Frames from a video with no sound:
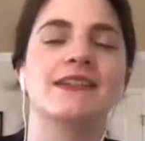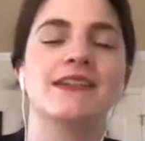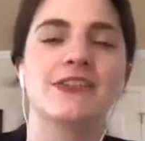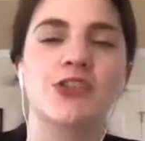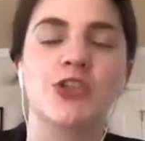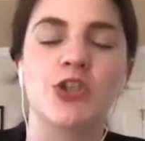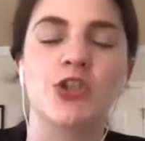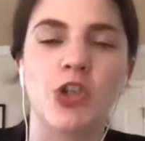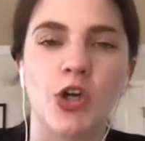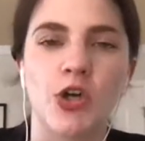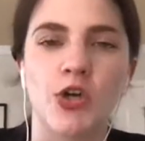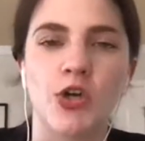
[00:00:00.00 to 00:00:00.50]

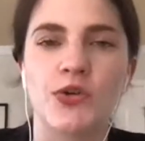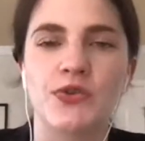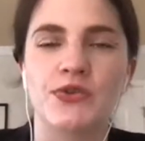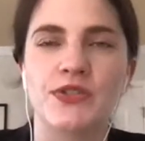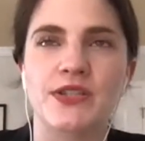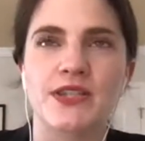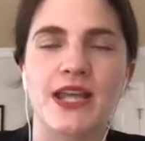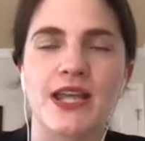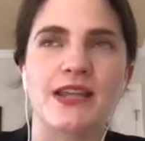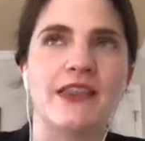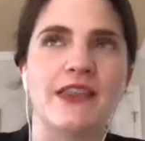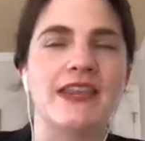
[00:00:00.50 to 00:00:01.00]
shows
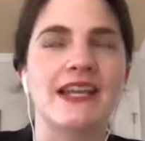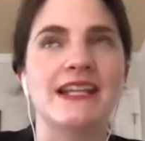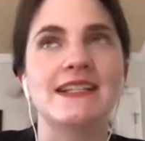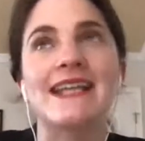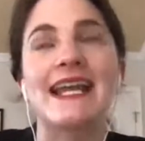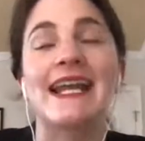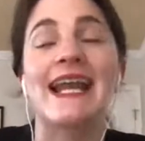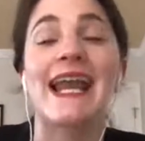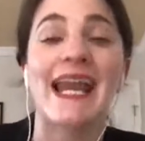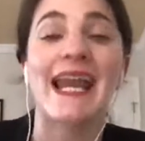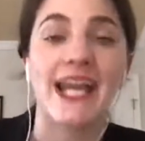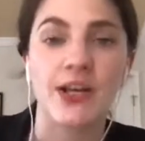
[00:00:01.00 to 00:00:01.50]
that things
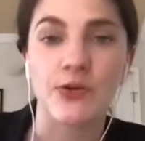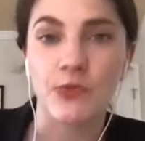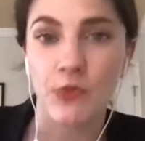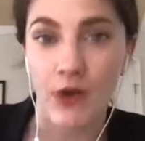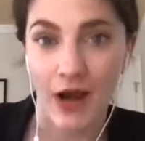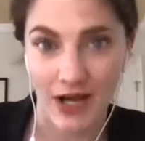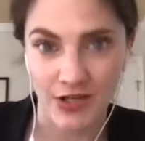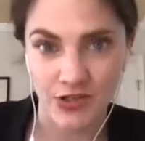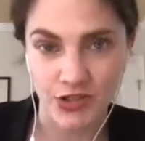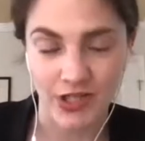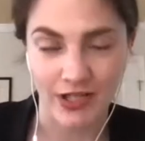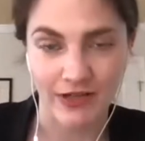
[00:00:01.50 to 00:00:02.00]
like hand
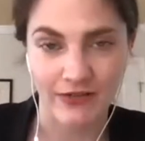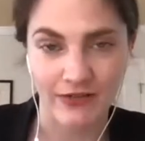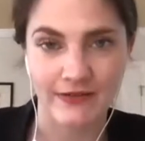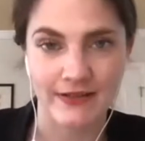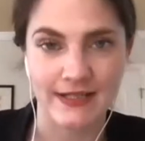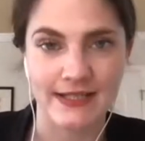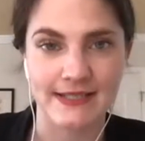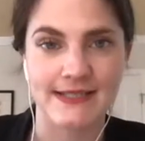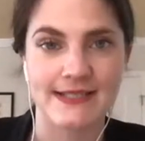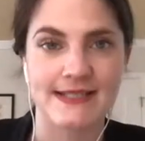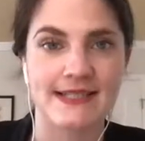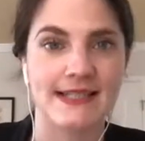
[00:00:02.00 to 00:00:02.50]
washing, for
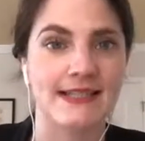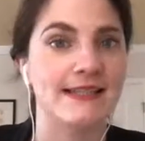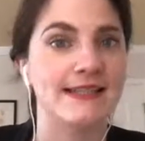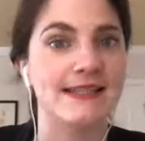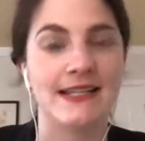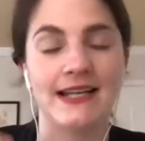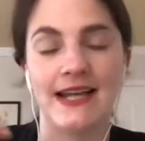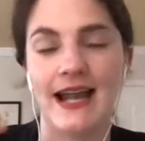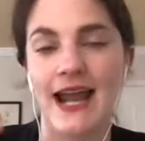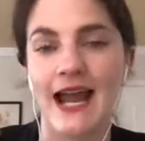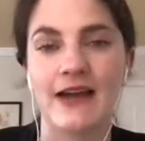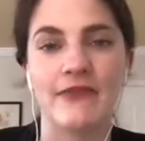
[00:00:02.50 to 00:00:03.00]
instance,
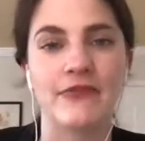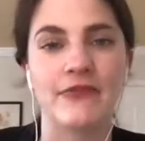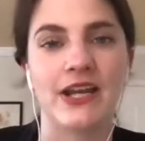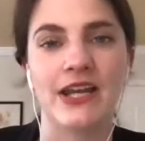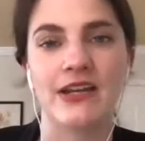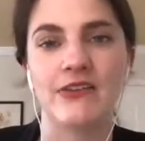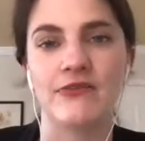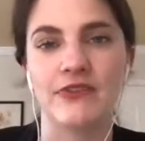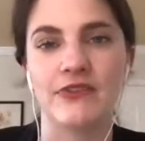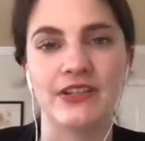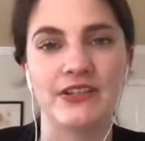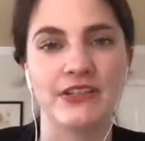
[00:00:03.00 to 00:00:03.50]
in
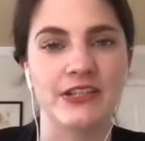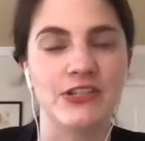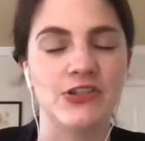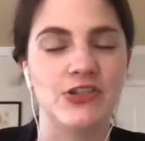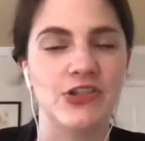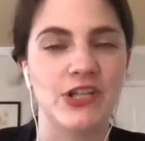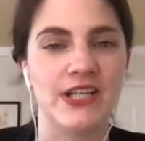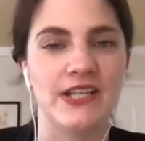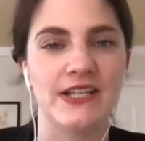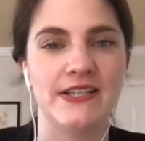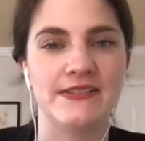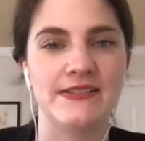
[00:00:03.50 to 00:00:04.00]
African
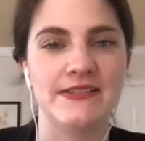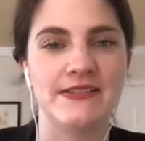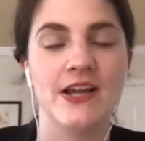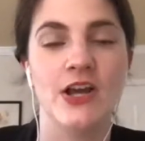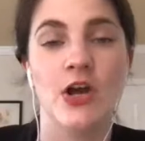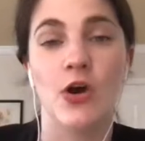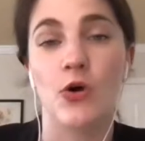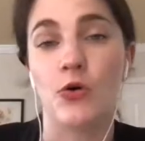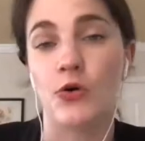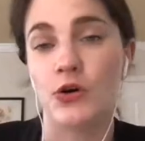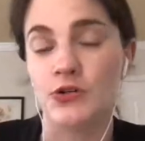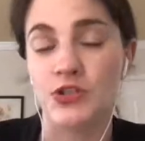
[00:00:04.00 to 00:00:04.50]
villages
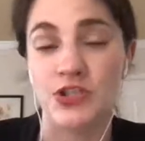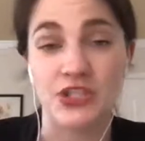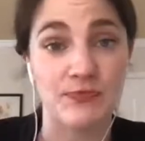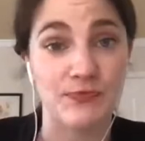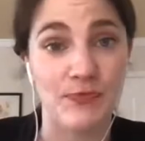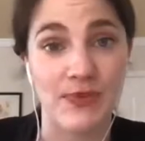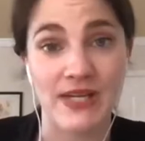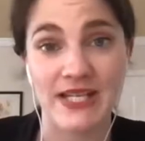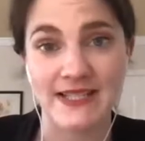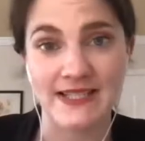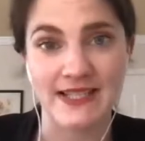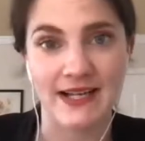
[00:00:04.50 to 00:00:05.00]
or just
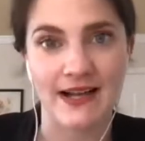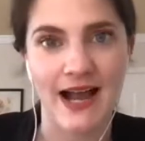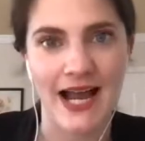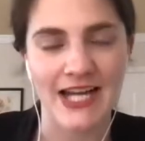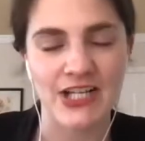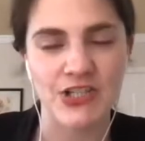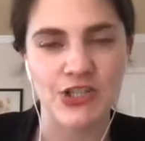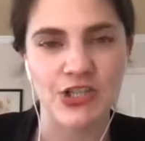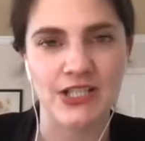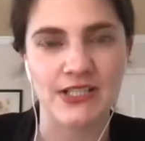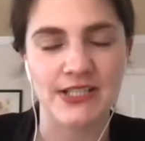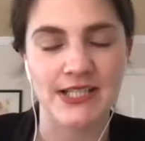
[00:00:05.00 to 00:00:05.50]
basic
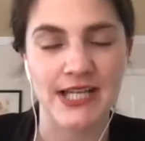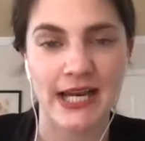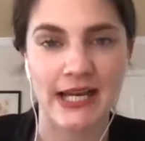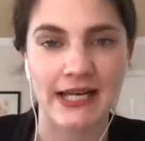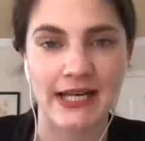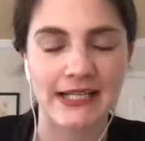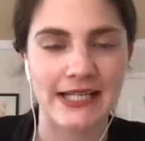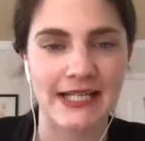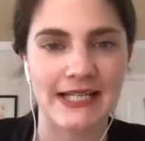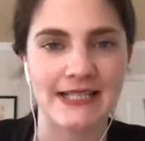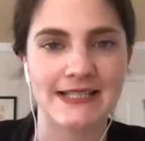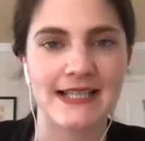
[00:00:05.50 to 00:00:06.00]
hygiene
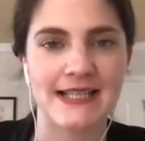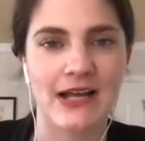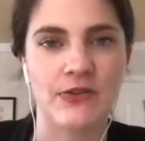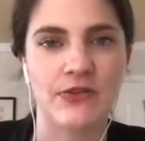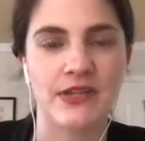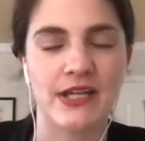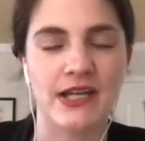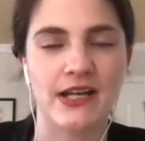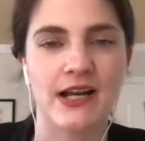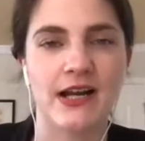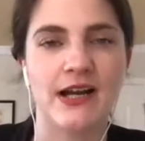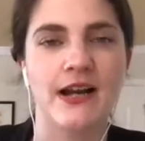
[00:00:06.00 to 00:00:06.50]
techniques out
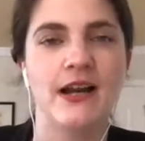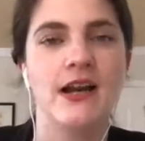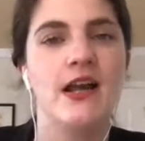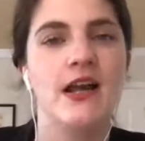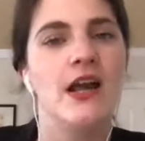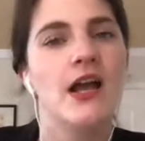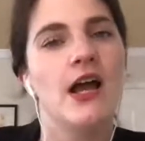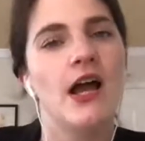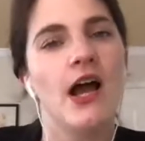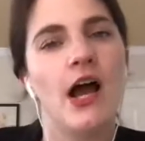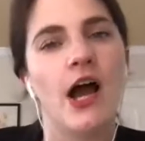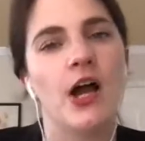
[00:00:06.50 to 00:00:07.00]
there
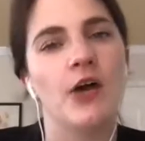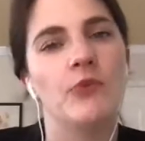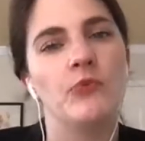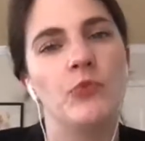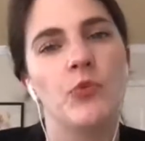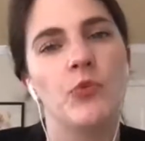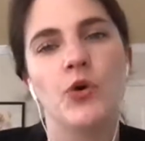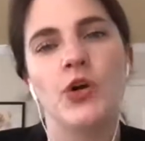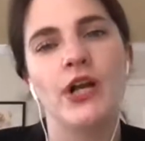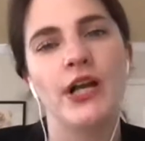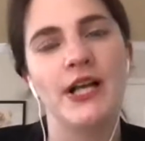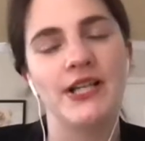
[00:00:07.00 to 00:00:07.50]
are
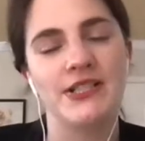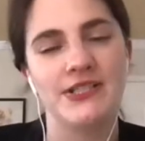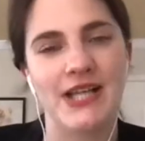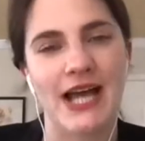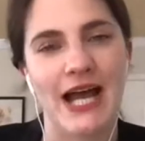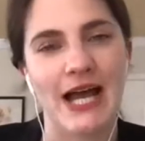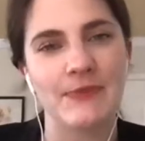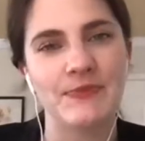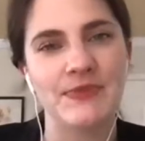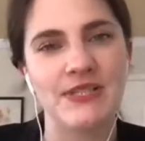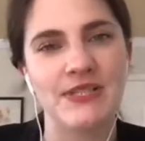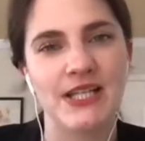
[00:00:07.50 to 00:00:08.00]
more
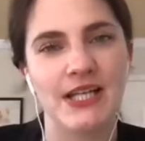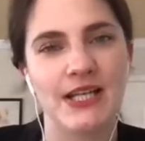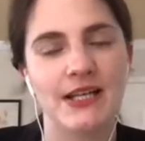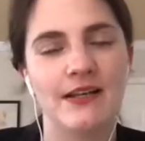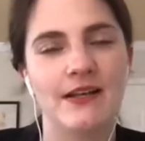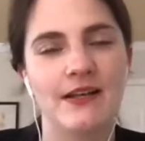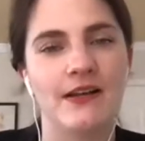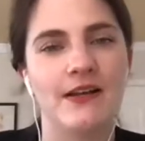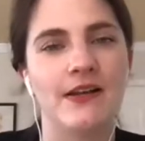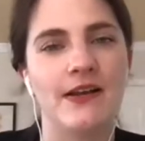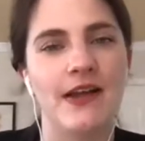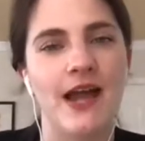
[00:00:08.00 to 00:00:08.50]
adapted,
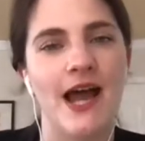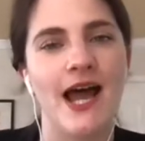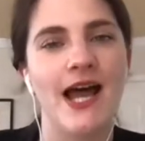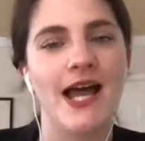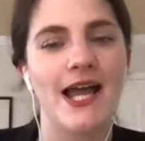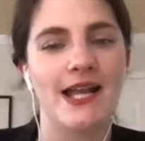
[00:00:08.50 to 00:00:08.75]
not